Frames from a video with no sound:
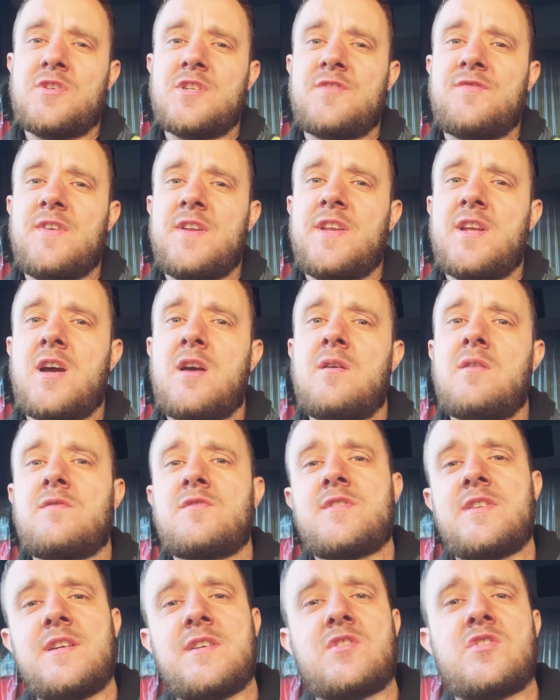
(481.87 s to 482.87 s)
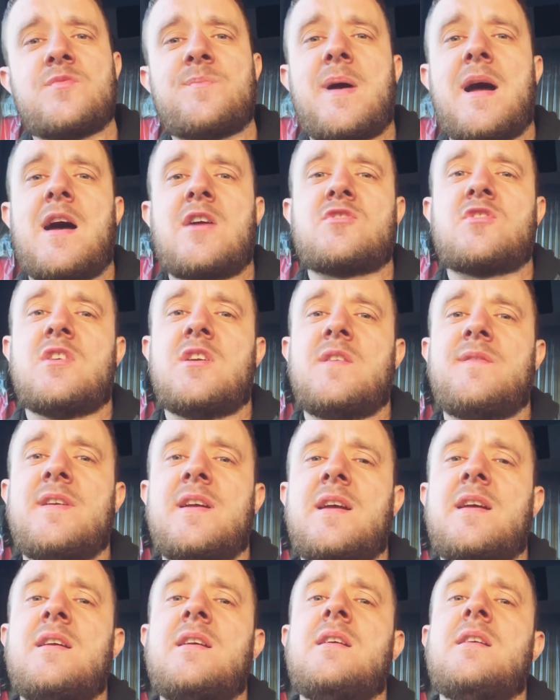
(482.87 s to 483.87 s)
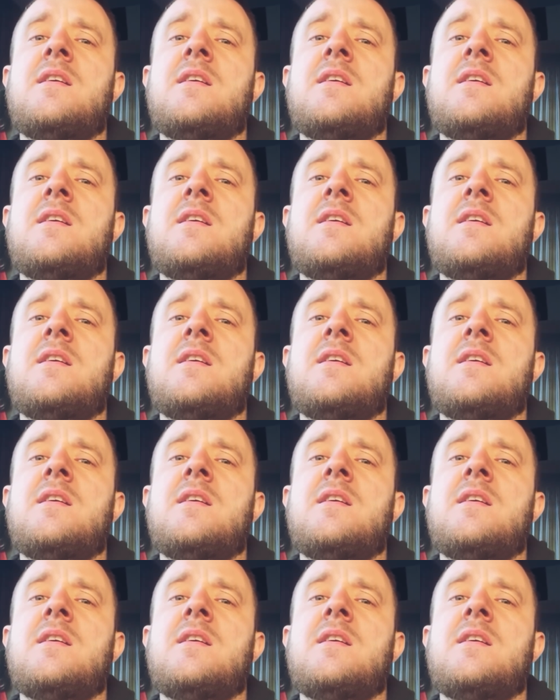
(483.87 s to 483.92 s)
this video. Obviously this is part 2 of it.